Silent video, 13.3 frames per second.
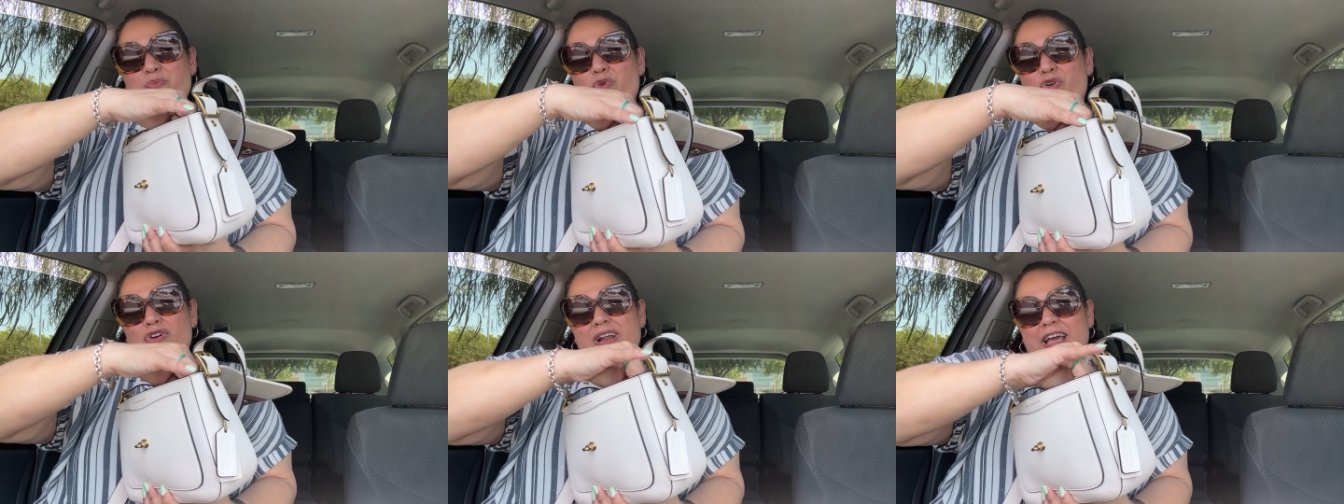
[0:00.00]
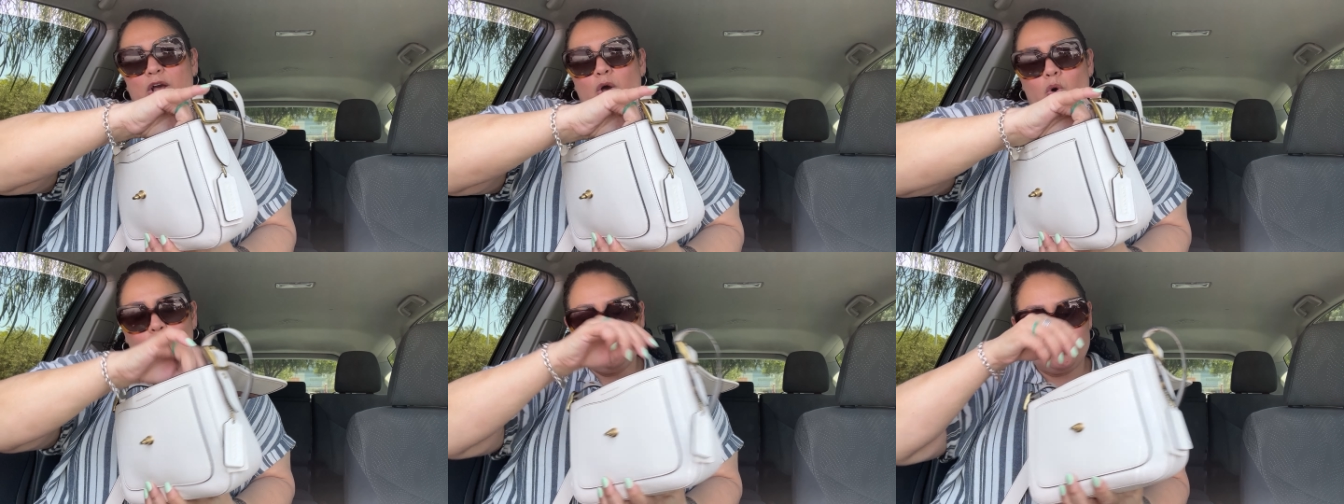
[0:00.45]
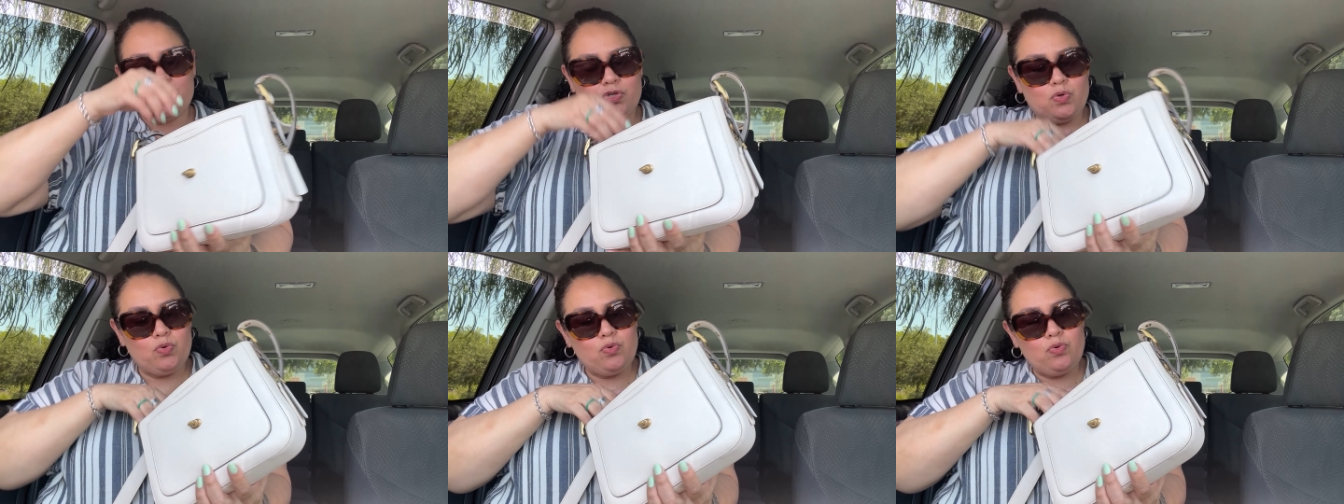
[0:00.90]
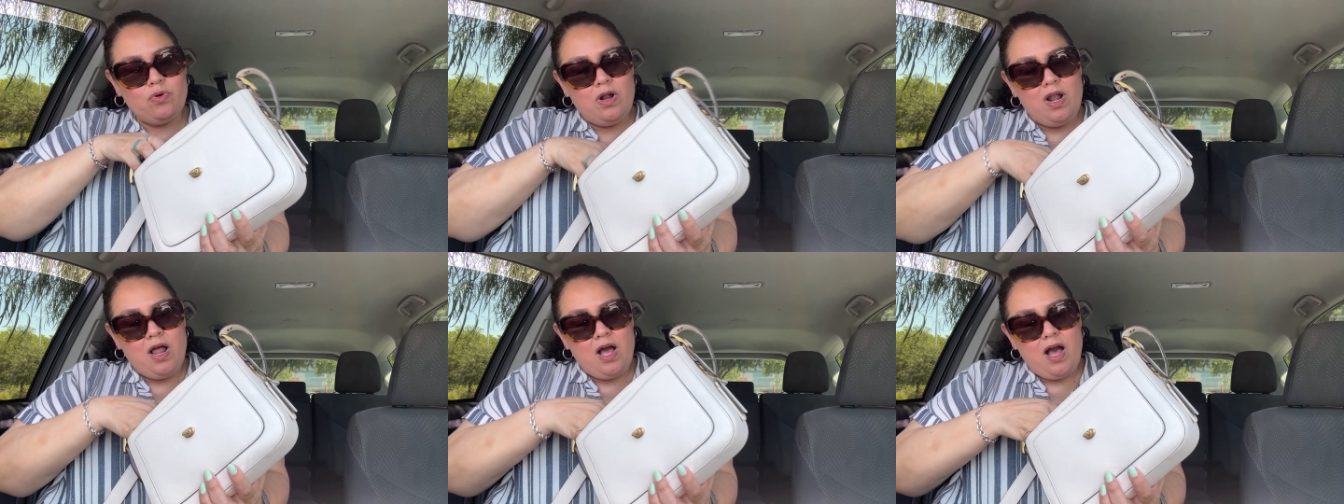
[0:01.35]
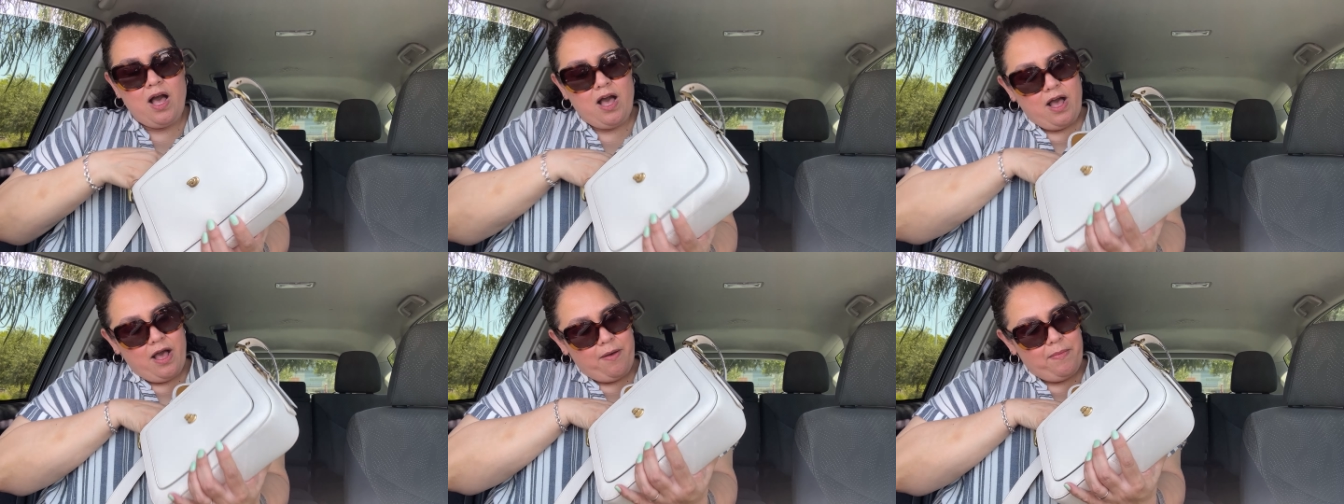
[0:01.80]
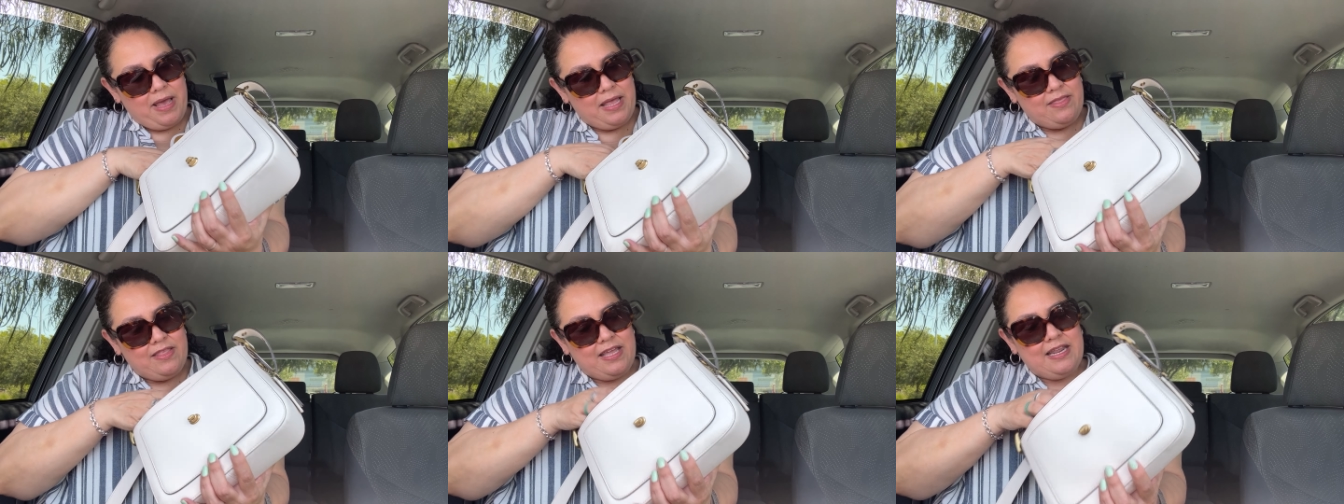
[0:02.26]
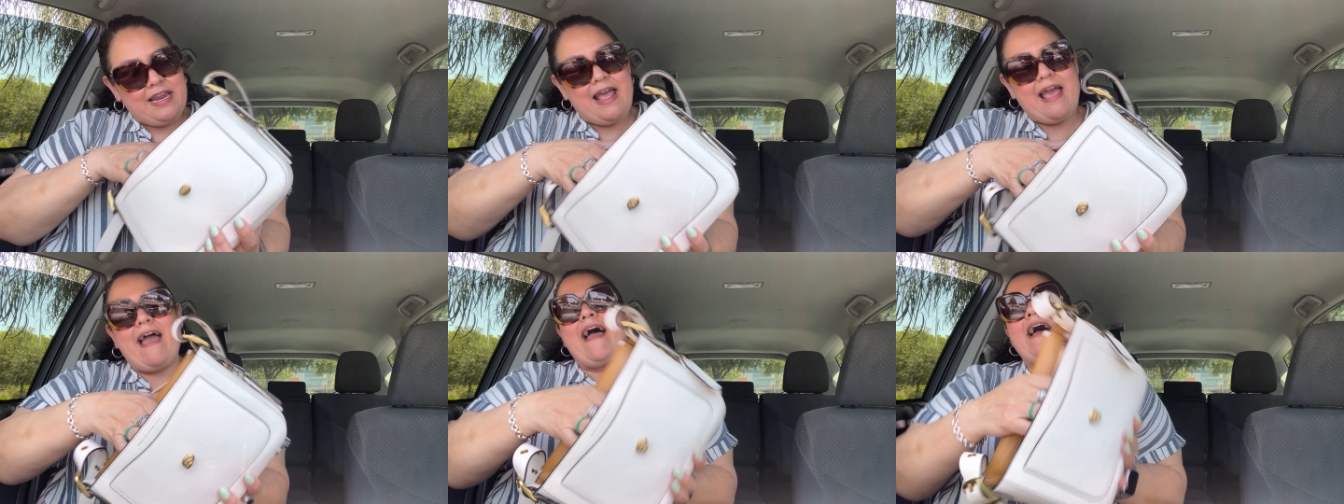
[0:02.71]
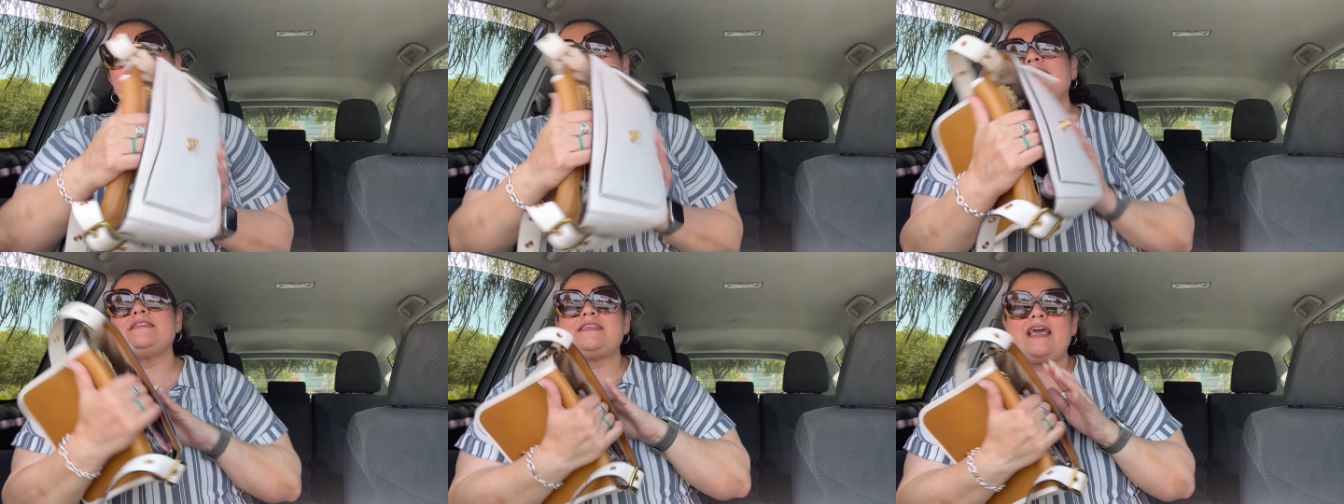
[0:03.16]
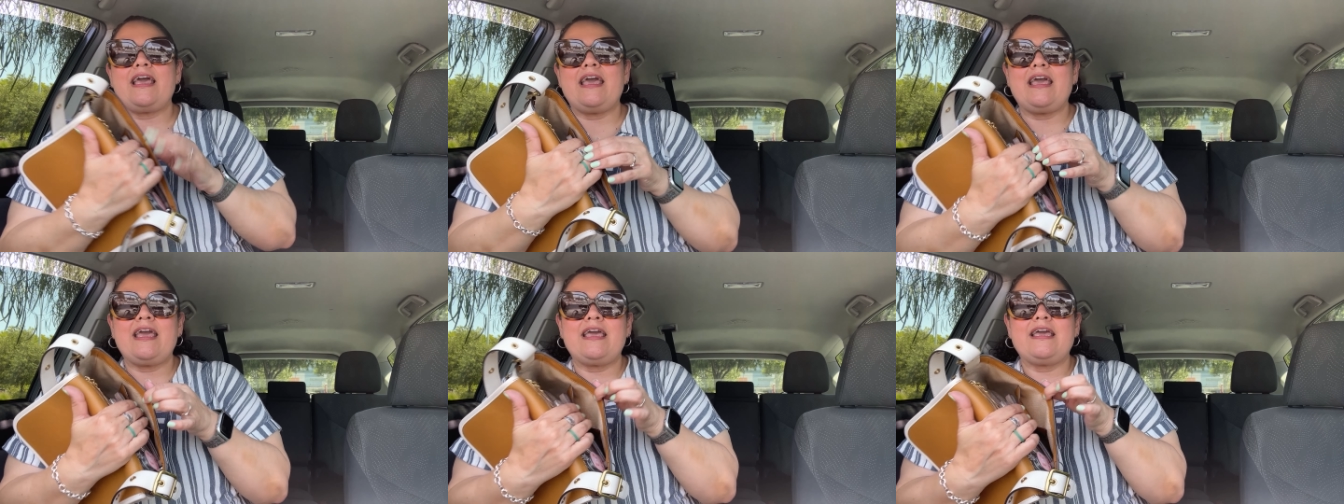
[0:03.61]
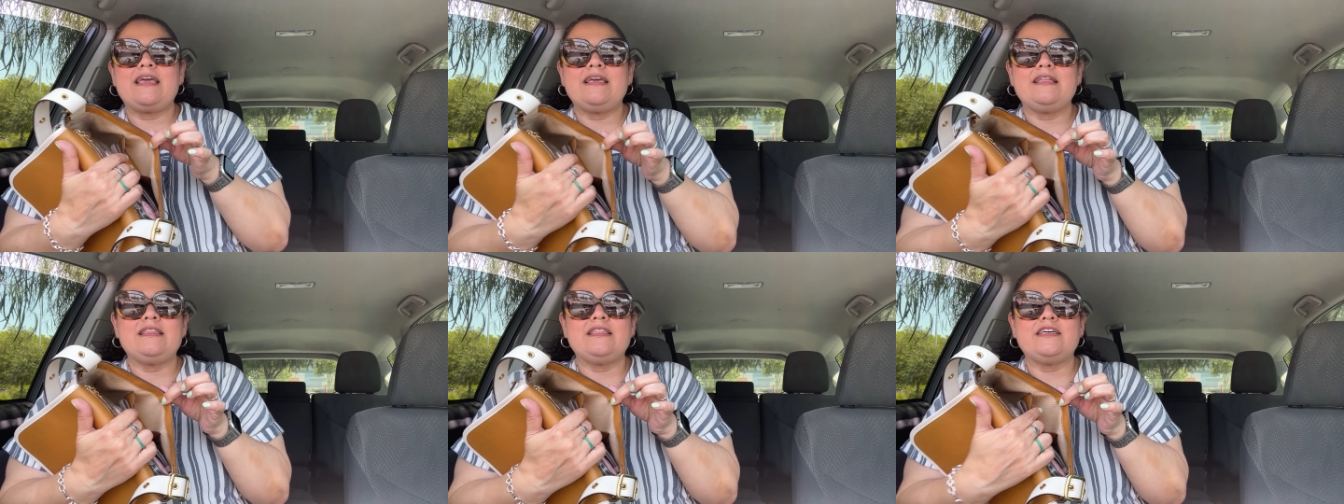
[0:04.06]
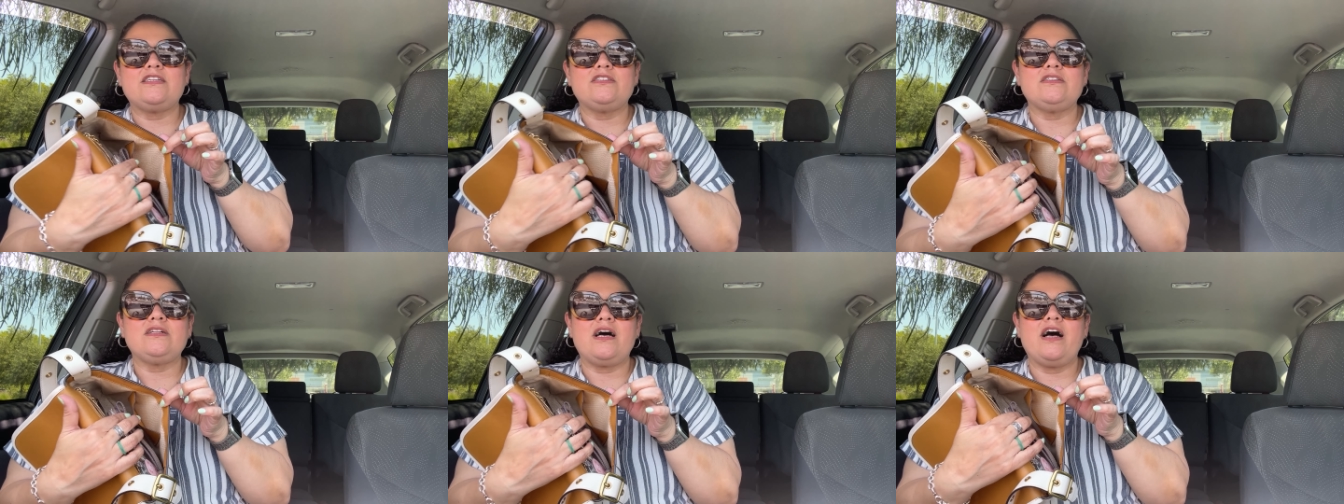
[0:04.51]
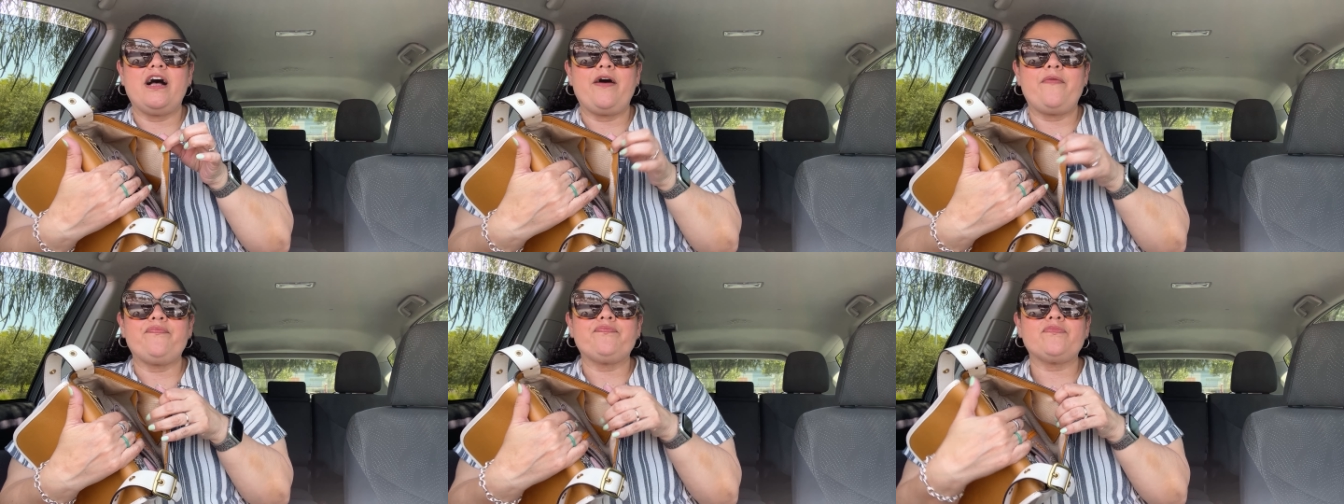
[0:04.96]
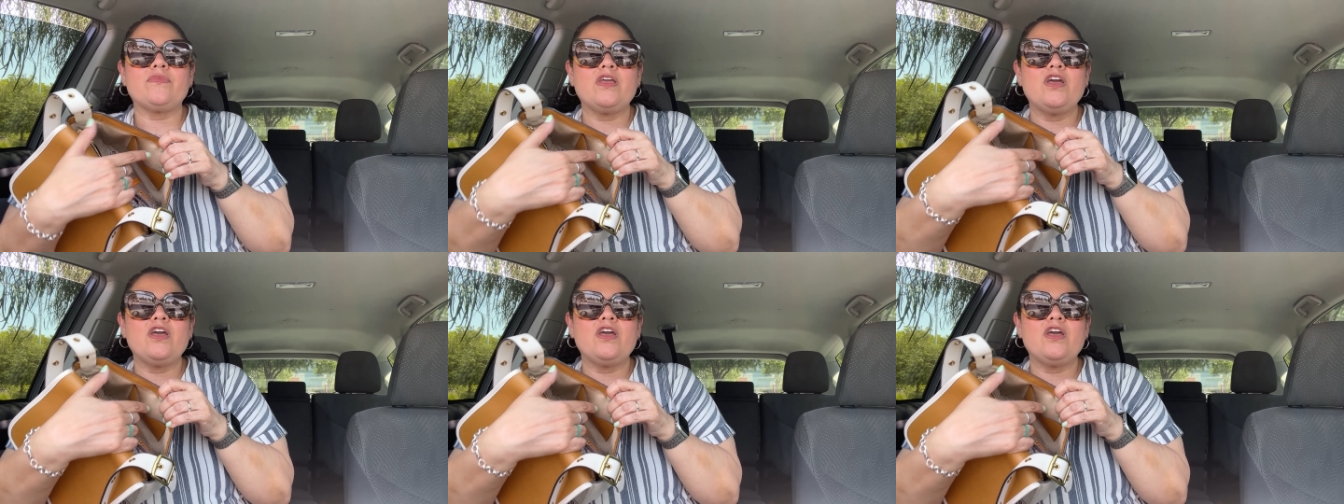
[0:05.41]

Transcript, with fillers: more like old school. Um, and then it has a little um,